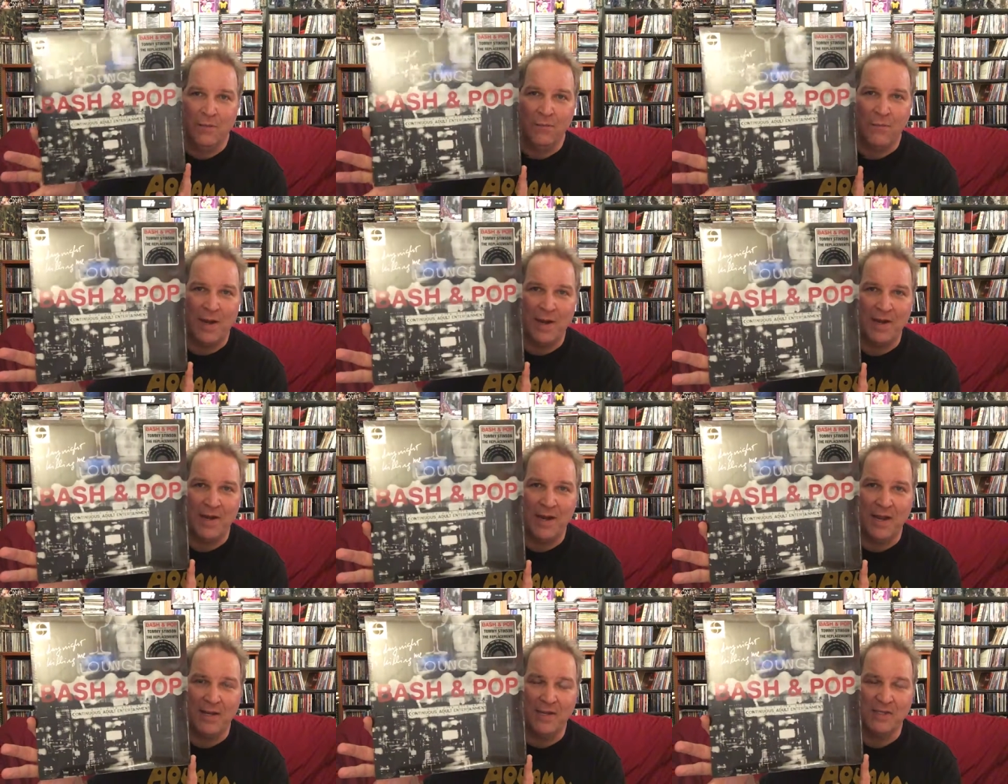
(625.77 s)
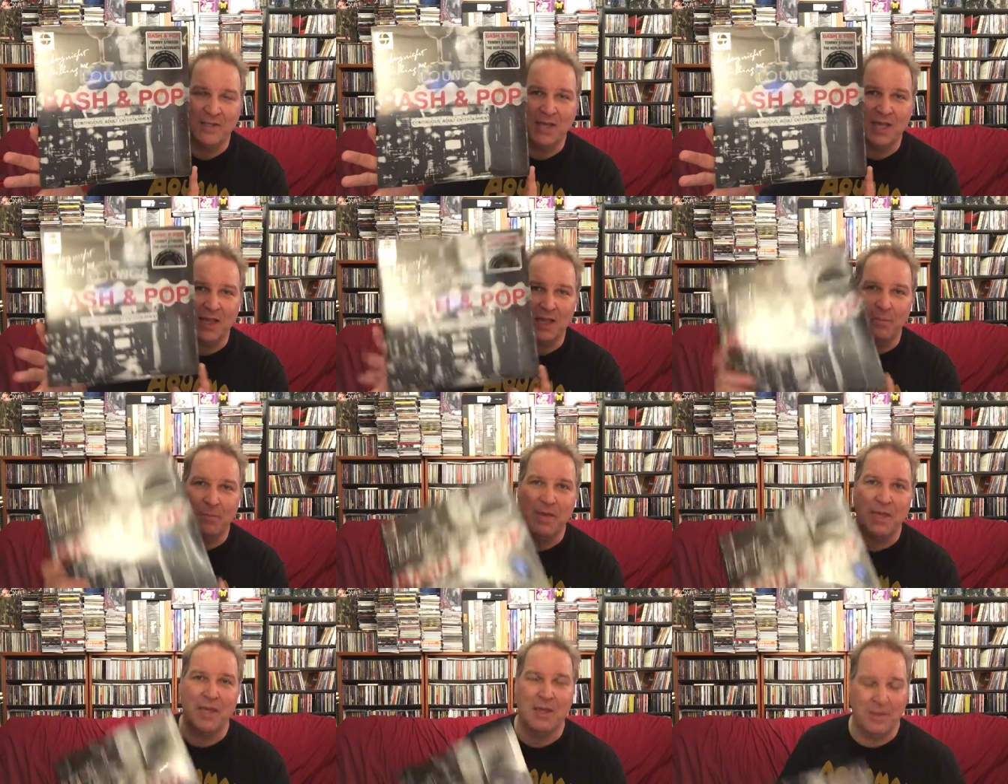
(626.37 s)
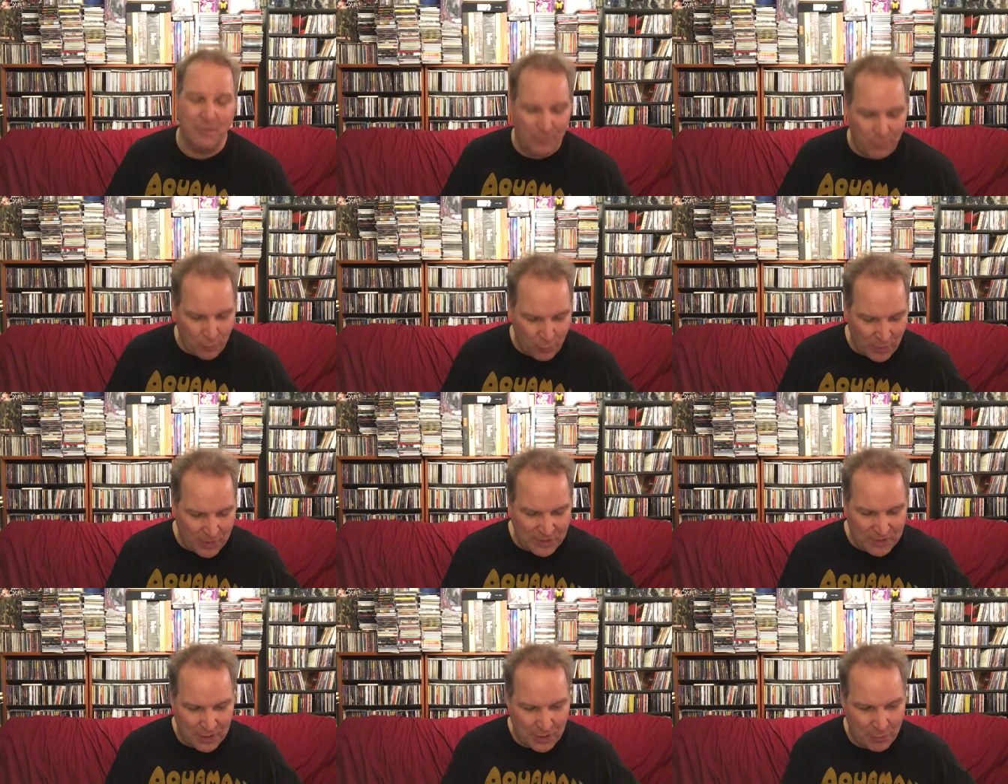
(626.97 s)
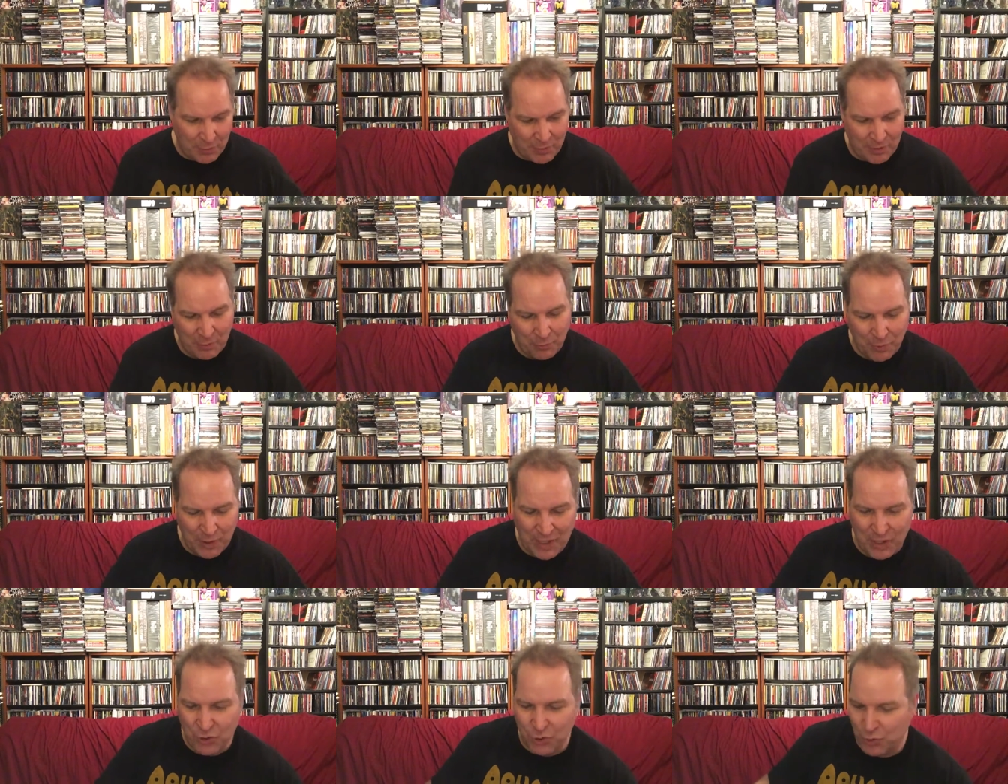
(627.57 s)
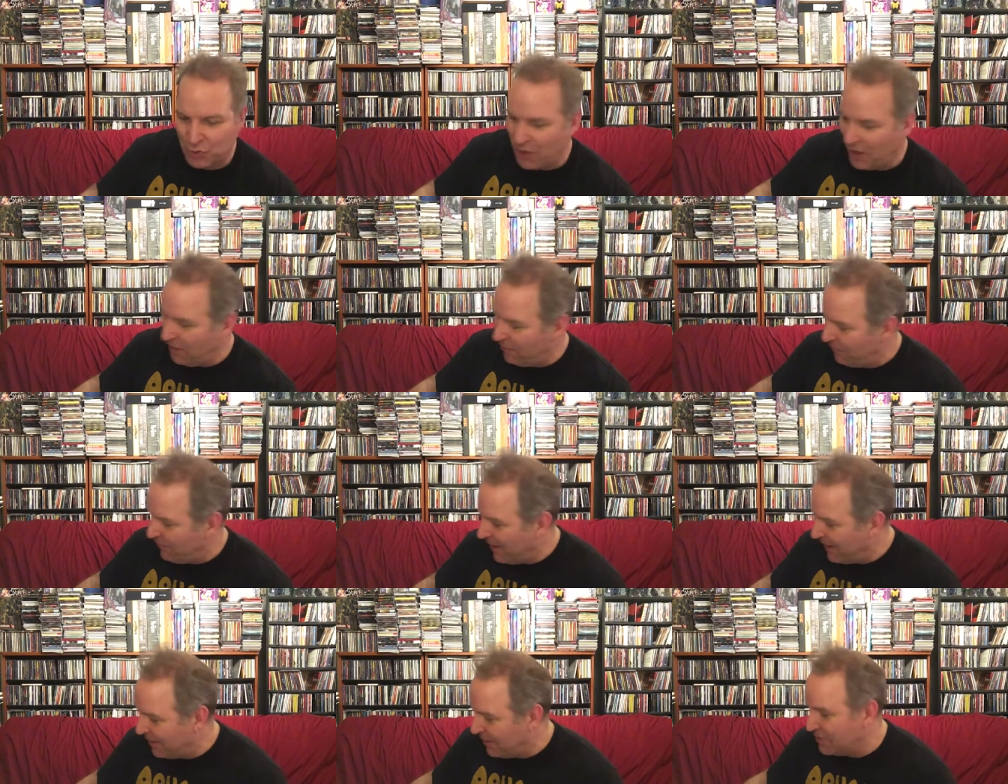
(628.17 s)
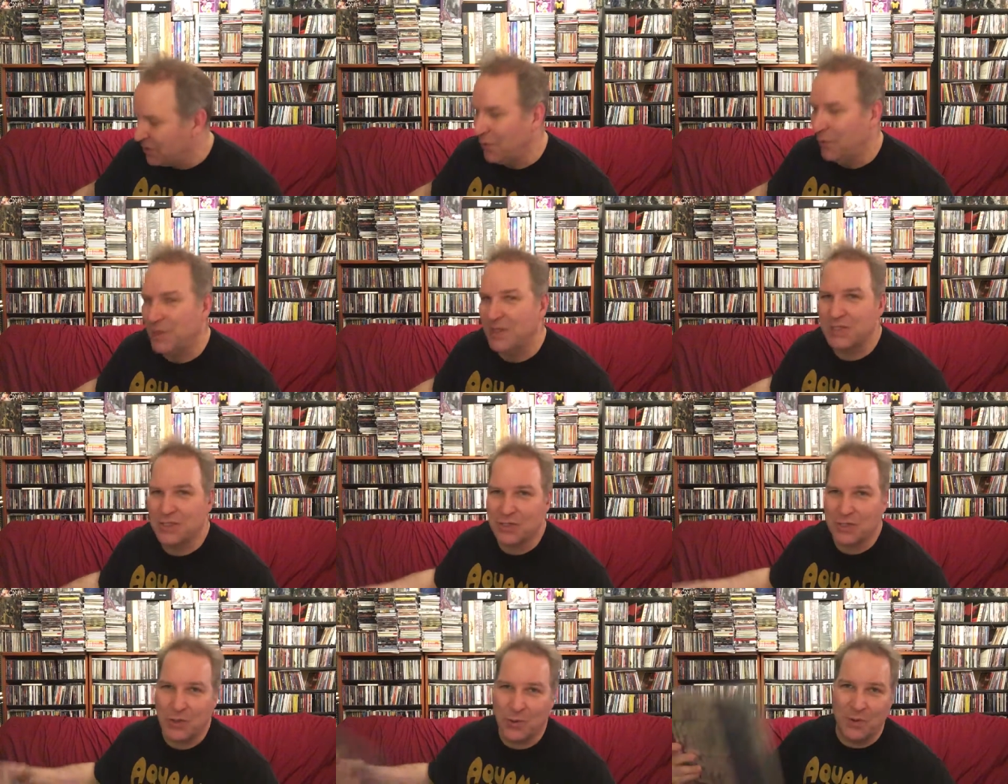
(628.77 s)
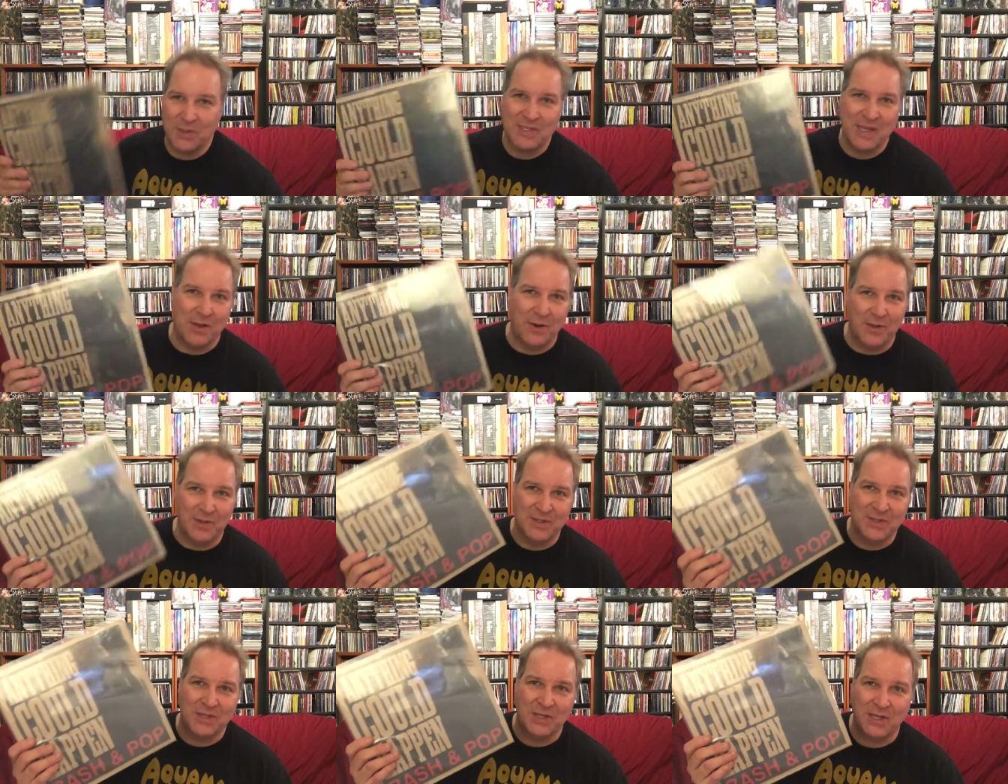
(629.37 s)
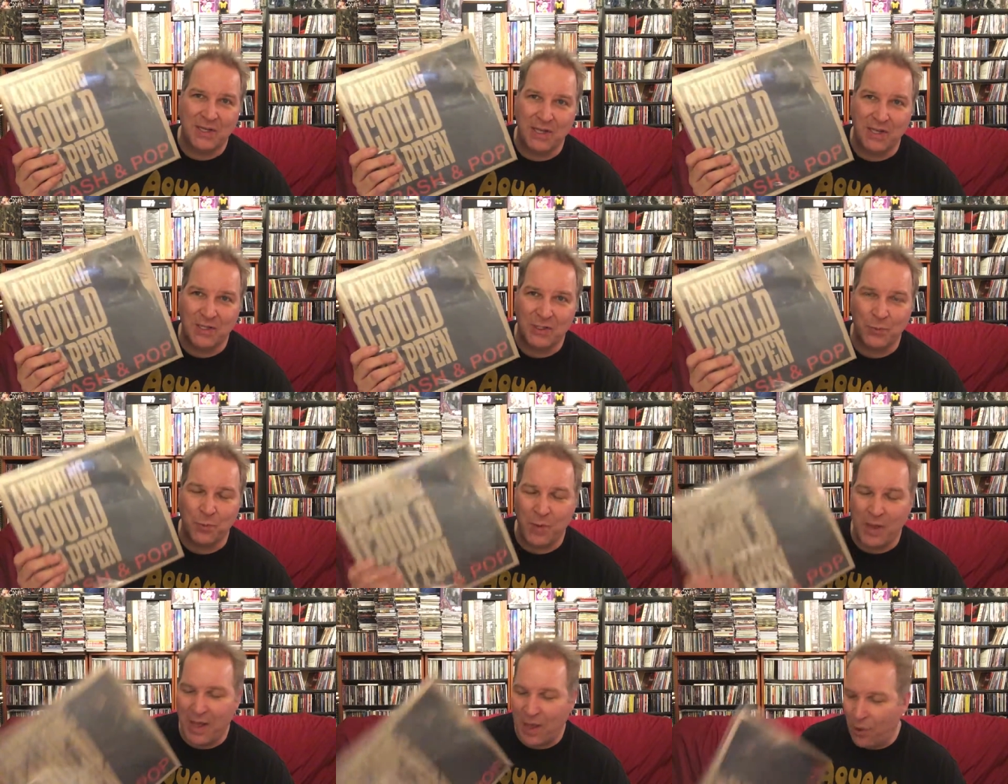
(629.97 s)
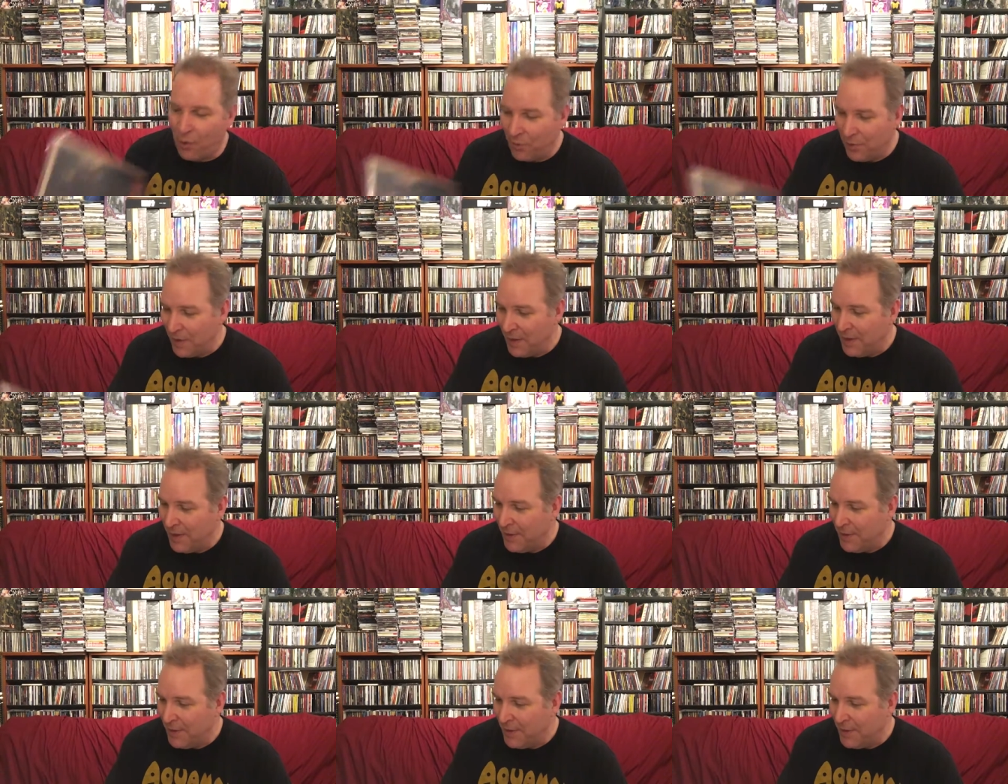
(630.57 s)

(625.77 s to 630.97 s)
Friday Night is Killing Me, recently re reissued on vinyl too. This is, of course, out on CD as well.